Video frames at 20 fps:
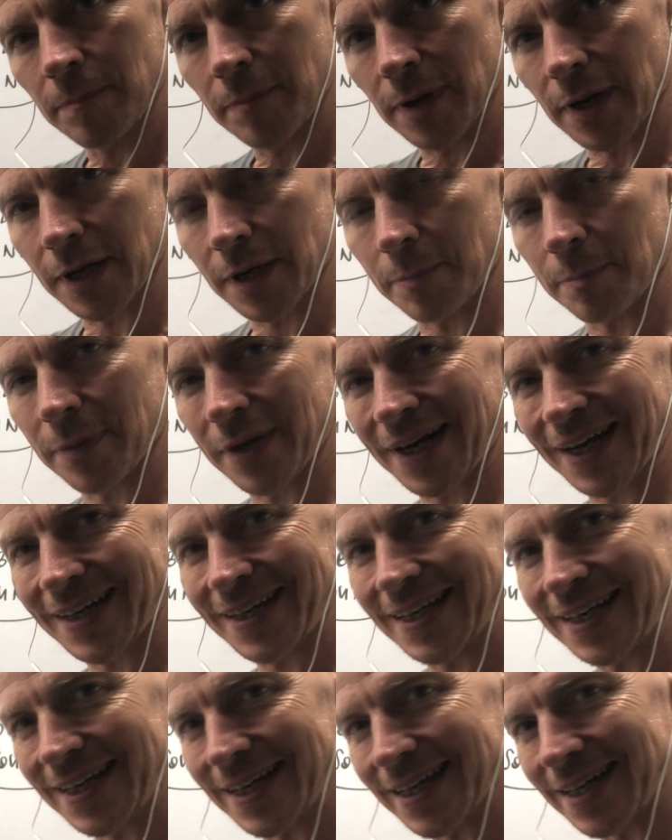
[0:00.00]
para
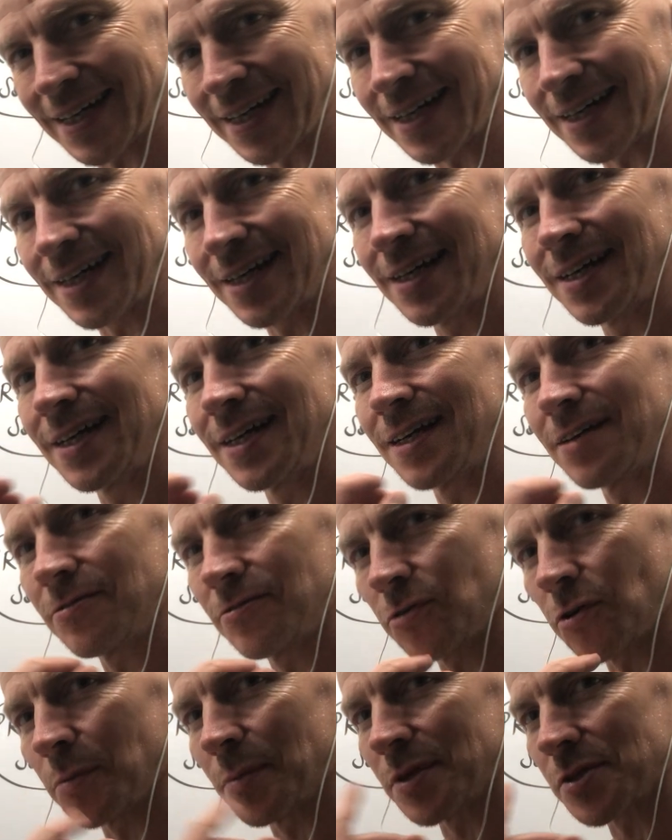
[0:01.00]
practicar
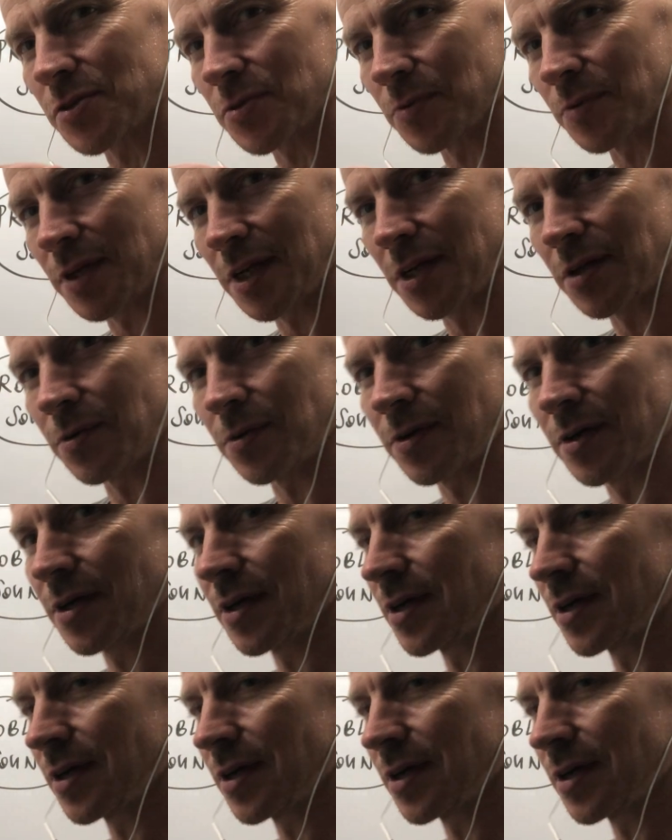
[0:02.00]
forma sonido,